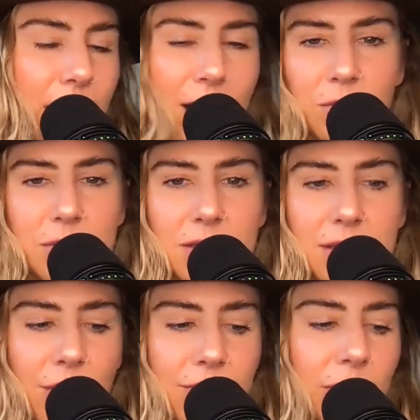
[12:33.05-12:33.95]
I hope this
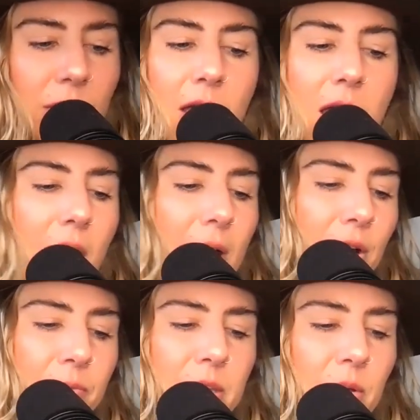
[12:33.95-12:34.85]
is helpful. I
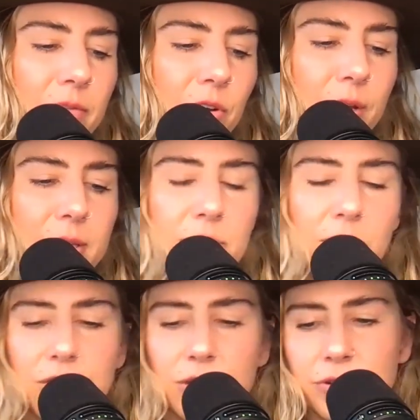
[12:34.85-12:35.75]
hope that you have a great
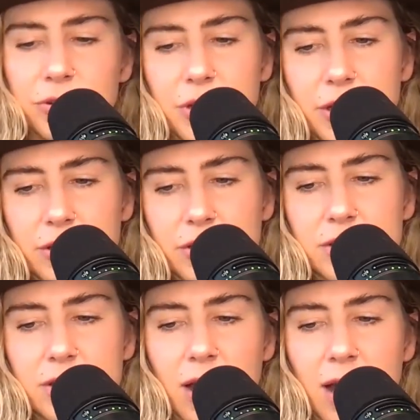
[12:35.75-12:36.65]
start to your new
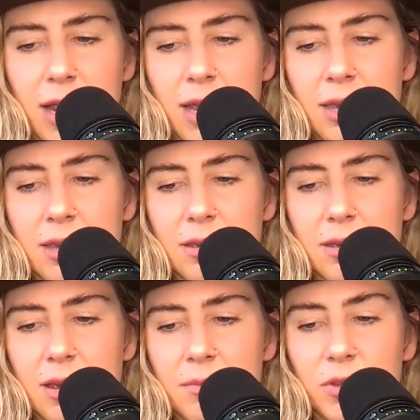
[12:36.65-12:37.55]
year's. I
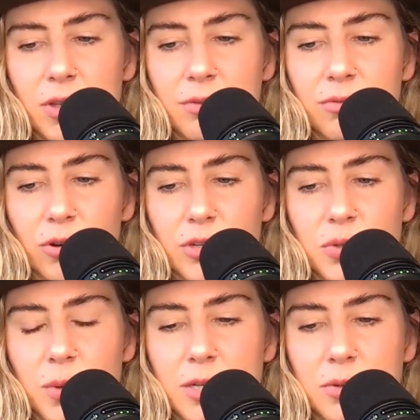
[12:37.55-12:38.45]
am looking forward to
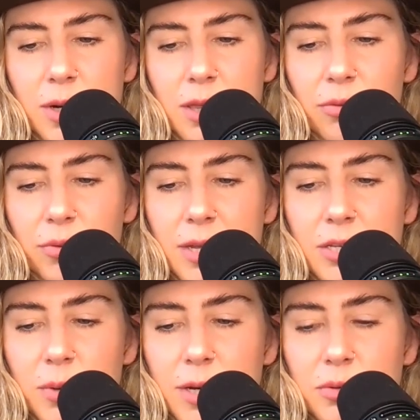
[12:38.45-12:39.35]
2023.
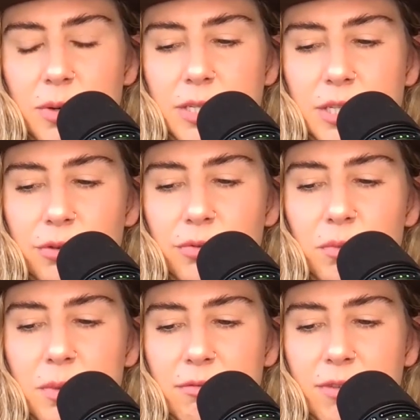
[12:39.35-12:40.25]
2022
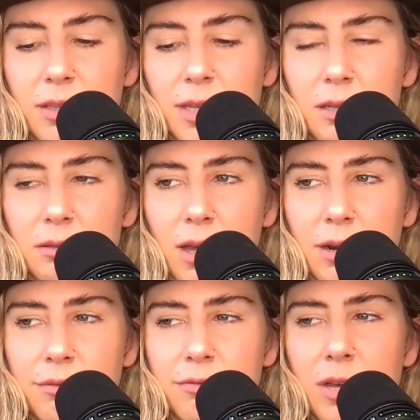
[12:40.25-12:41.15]
for me felt like a
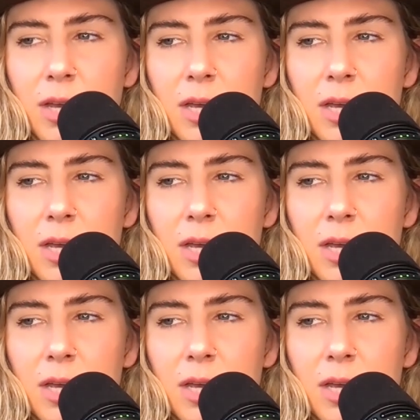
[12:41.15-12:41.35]
lot of